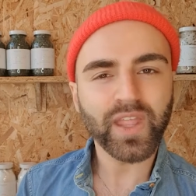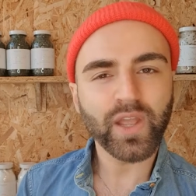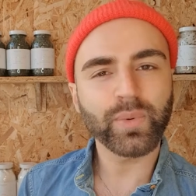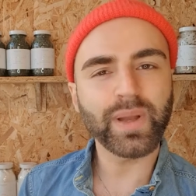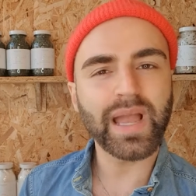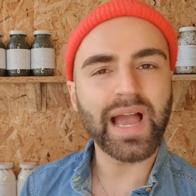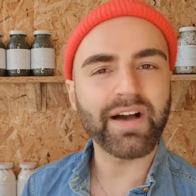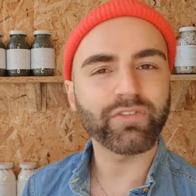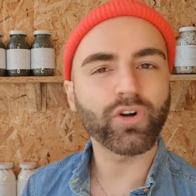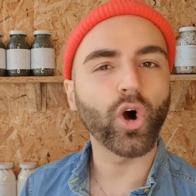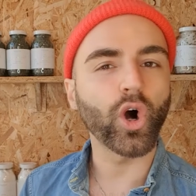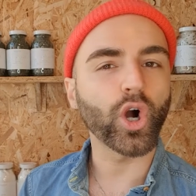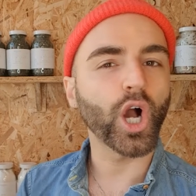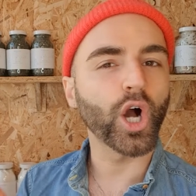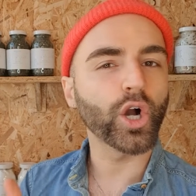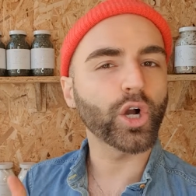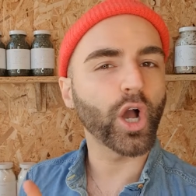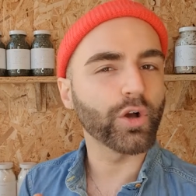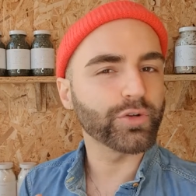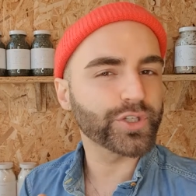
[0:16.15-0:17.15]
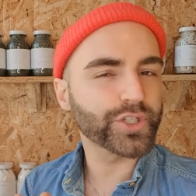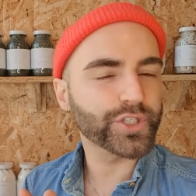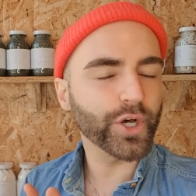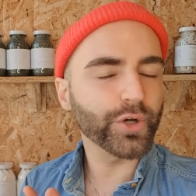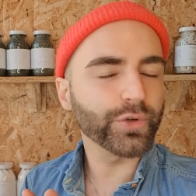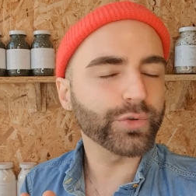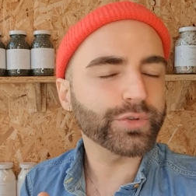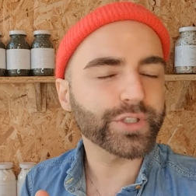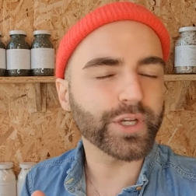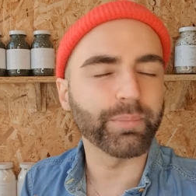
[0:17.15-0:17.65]
We have got Cocoa
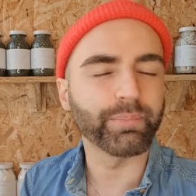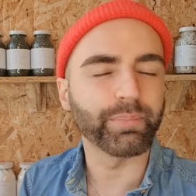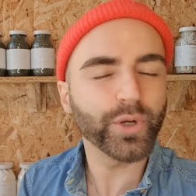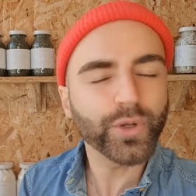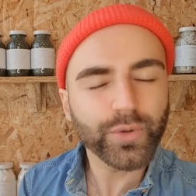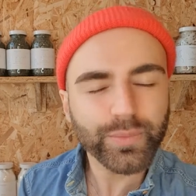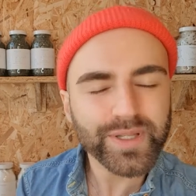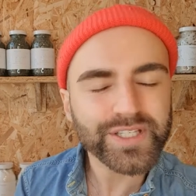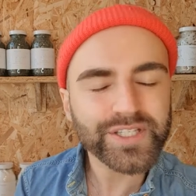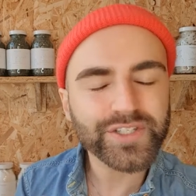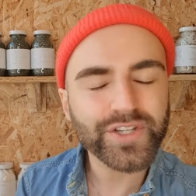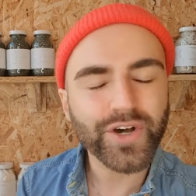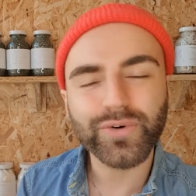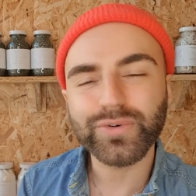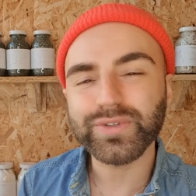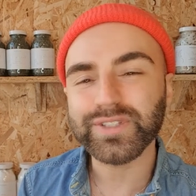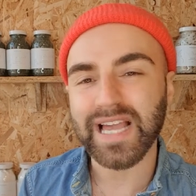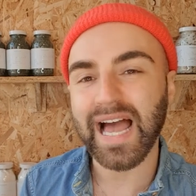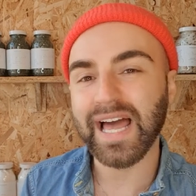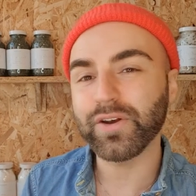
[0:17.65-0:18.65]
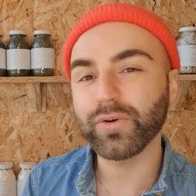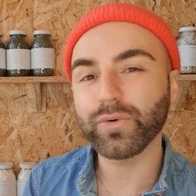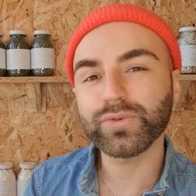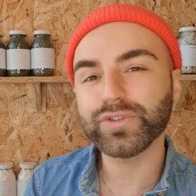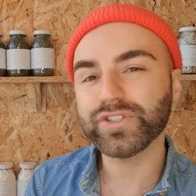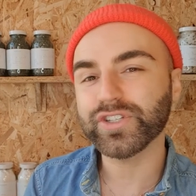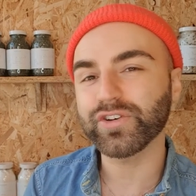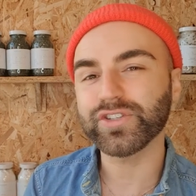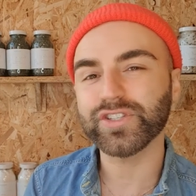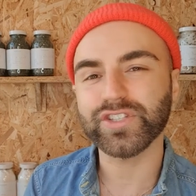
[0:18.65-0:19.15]
Salt, Bloomin' Salt, and
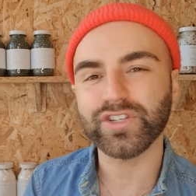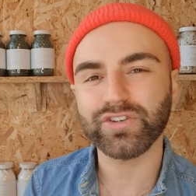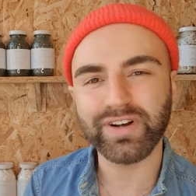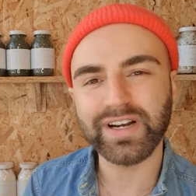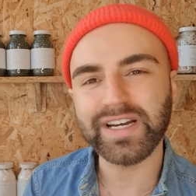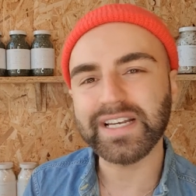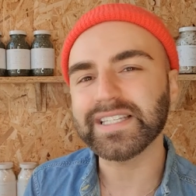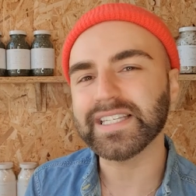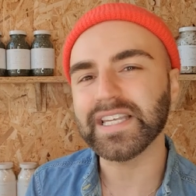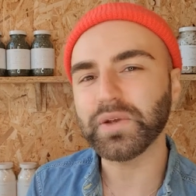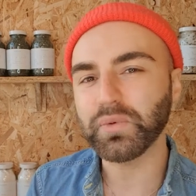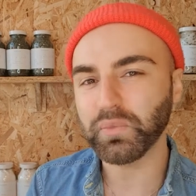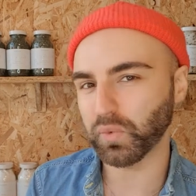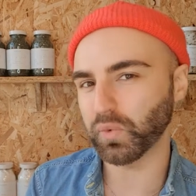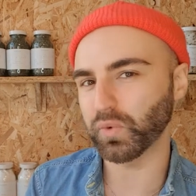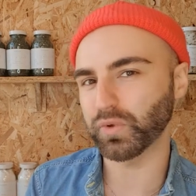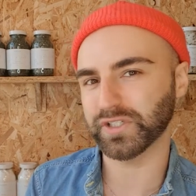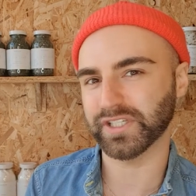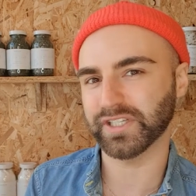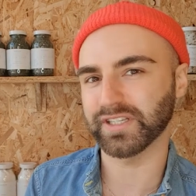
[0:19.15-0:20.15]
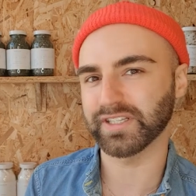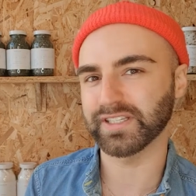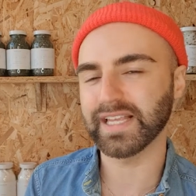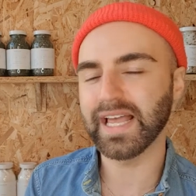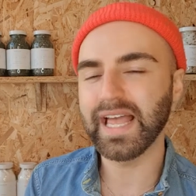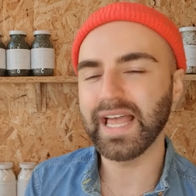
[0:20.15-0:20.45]
also Serenity Waters.